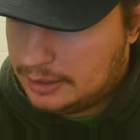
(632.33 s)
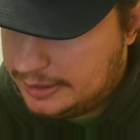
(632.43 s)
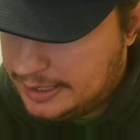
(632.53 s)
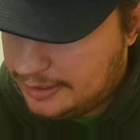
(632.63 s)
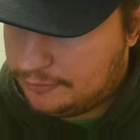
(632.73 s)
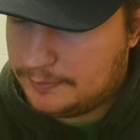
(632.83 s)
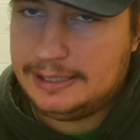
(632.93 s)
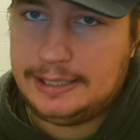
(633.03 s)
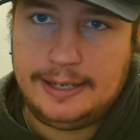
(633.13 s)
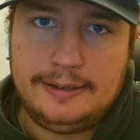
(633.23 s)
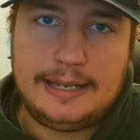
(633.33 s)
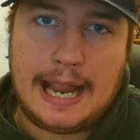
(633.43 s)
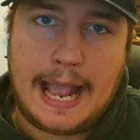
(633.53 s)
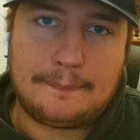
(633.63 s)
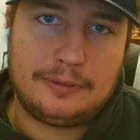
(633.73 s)
Give me
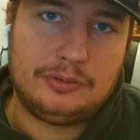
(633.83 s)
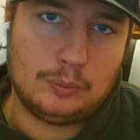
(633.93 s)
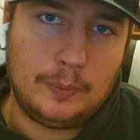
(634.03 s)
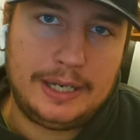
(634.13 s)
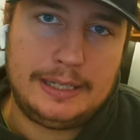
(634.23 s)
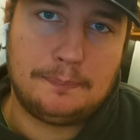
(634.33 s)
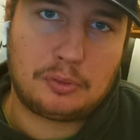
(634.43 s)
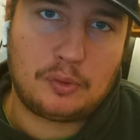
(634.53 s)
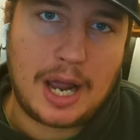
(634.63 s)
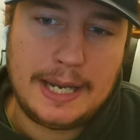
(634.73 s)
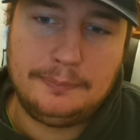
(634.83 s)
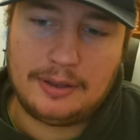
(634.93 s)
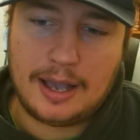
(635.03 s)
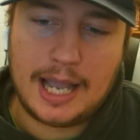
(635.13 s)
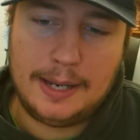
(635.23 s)
Indianapolis winning prime
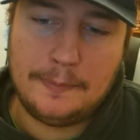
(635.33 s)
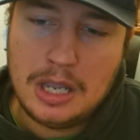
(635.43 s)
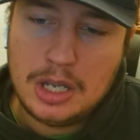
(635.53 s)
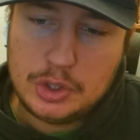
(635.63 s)
time.